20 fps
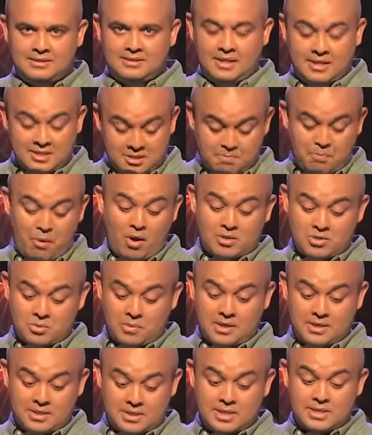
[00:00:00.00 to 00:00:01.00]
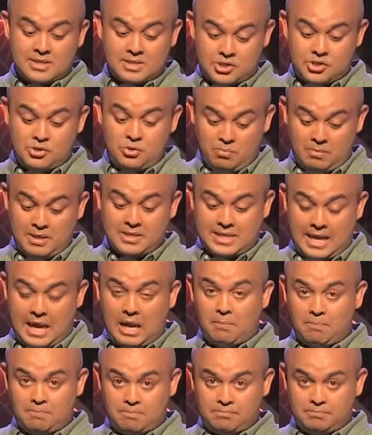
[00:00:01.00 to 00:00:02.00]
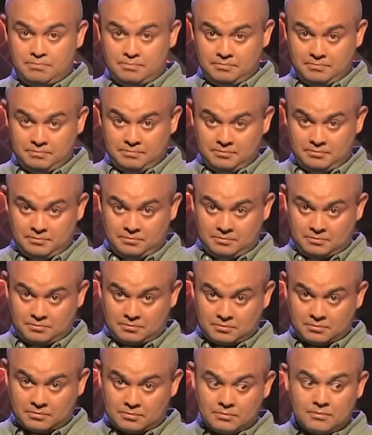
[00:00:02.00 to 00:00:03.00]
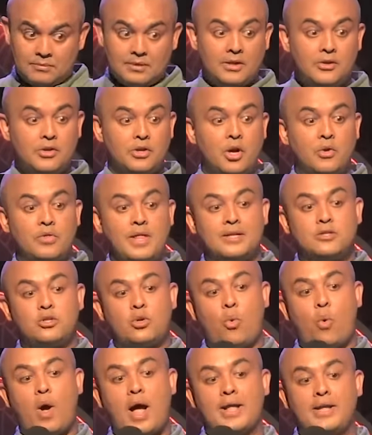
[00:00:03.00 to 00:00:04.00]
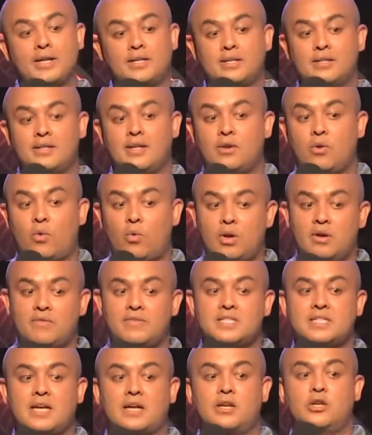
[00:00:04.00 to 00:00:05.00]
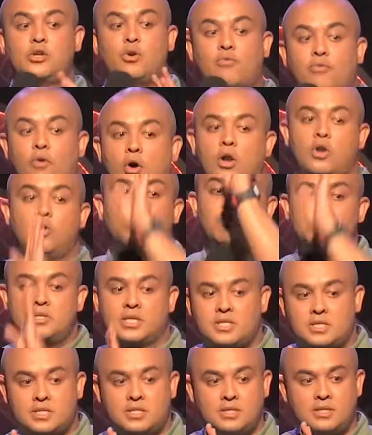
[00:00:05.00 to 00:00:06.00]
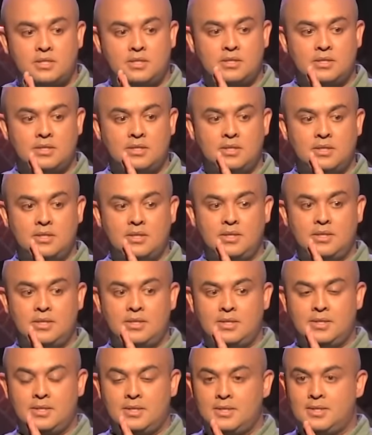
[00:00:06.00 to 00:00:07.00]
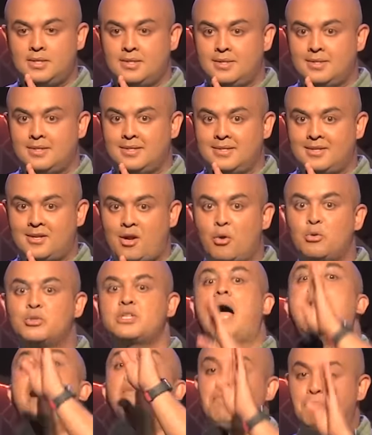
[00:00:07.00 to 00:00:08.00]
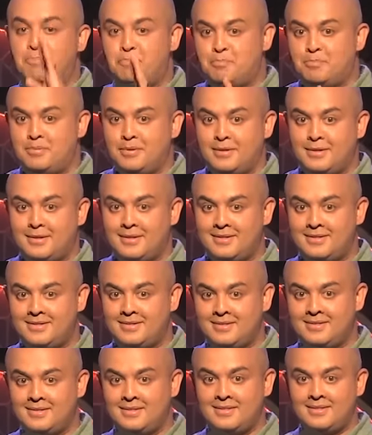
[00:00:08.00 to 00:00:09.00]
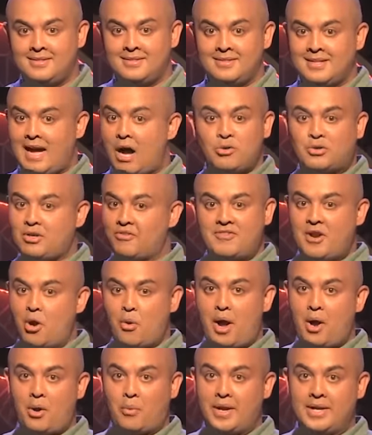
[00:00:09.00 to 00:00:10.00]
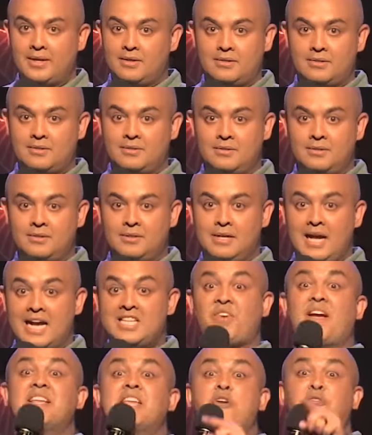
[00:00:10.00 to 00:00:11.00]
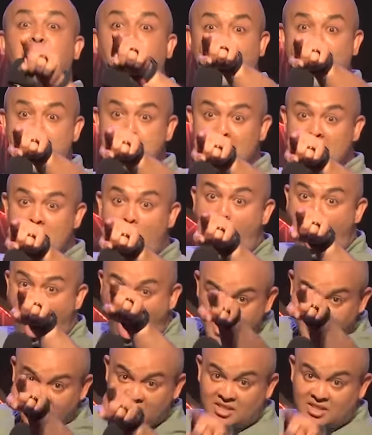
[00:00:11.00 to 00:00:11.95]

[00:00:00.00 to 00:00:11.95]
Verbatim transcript: This box wine says, you must help. You know that quiet and then all of a sudden your volume just goes up. Out of nowhere I went, Is frame it your